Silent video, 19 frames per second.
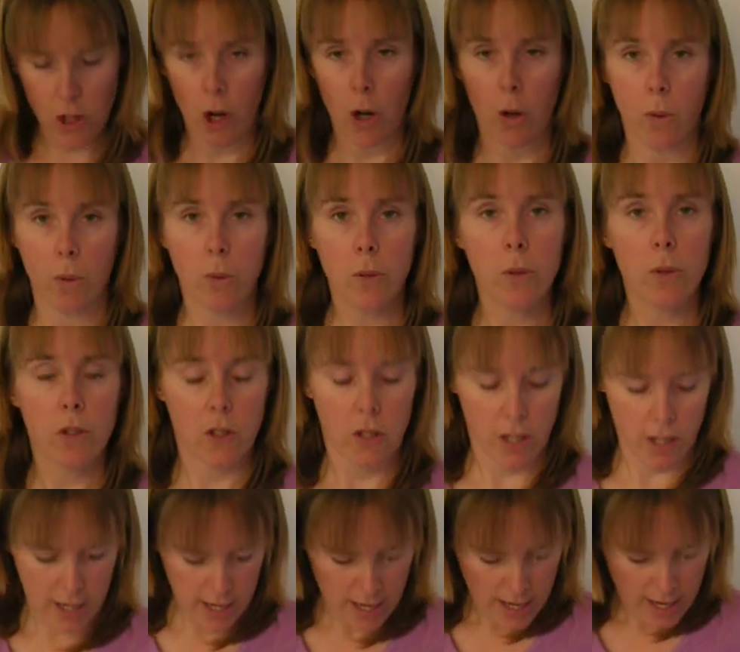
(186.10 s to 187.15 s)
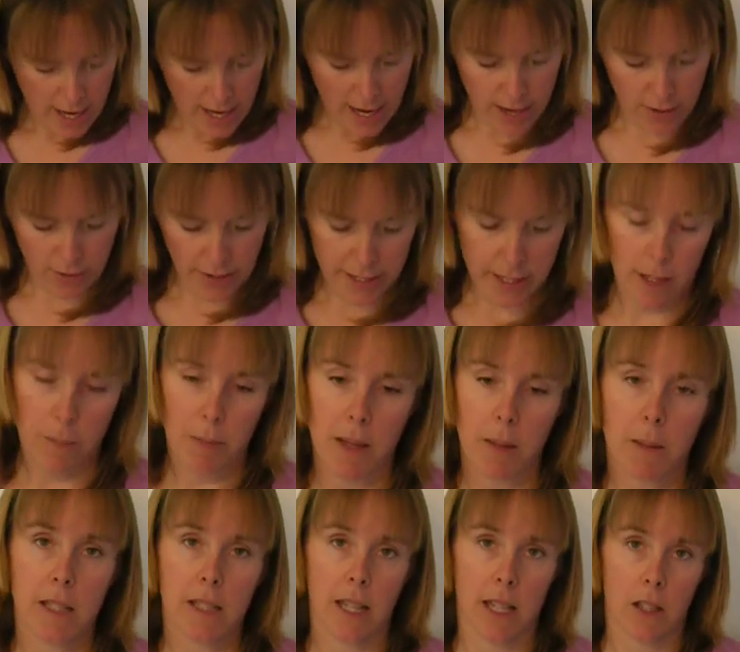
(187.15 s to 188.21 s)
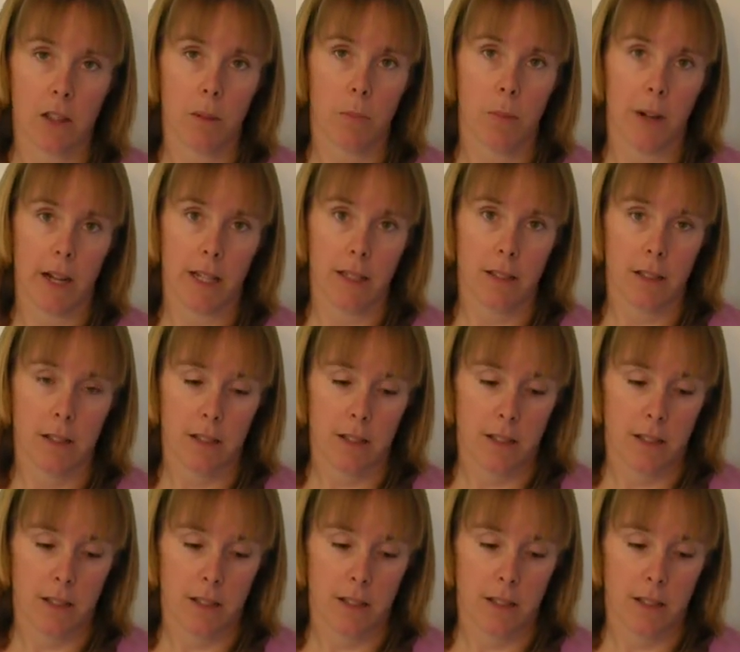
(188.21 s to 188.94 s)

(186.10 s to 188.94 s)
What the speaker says: nose and let your baby take the breast.